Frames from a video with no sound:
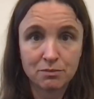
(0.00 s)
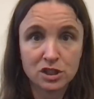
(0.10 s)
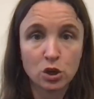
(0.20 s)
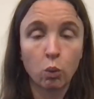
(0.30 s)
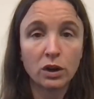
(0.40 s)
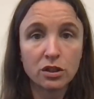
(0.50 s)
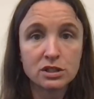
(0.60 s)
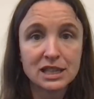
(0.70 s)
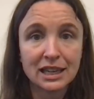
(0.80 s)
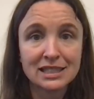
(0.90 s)
So what are those
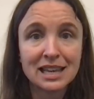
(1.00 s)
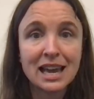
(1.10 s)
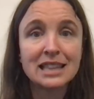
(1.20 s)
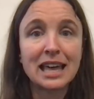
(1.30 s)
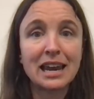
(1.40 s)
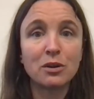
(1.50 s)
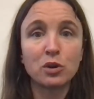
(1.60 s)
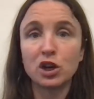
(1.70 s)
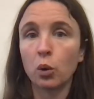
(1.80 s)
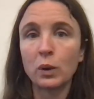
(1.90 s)
things that
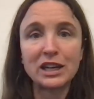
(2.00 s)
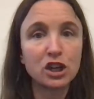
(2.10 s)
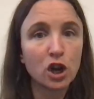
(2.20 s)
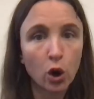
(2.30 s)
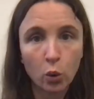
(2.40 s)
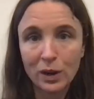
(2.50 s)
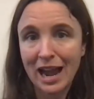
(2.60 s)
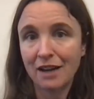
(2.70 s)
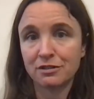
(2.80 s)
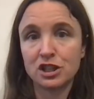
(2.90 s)
we know we
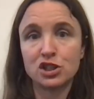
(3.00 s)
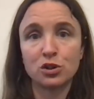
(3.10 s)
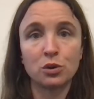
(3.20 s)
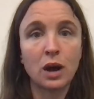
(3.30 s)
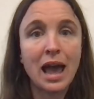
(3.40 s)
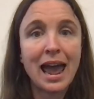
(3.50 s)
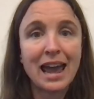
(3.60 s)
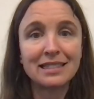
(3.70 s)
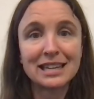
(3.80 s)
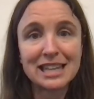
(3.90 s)
have to do
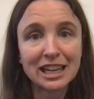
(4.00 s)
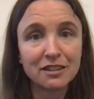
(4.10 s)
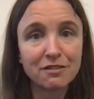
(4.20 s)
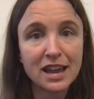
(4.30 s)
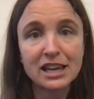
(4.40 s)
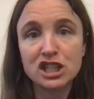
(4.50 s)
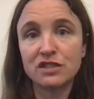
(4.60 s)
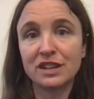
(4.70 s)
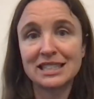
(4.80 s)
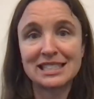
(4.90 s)
and that take advantage
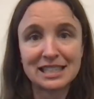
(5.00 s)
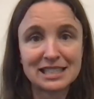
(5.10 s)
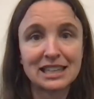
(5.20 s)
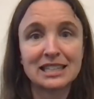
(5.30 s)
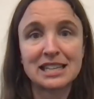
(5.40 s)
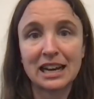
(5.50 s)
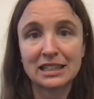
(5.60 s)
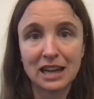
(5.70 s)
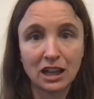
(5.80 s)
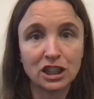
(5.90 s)
of existing
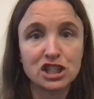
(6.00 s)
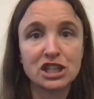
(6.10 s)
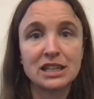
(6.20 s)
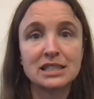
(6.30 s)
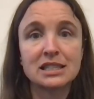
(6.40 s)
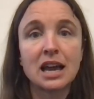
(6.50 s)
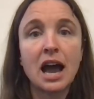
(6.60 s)
technologies,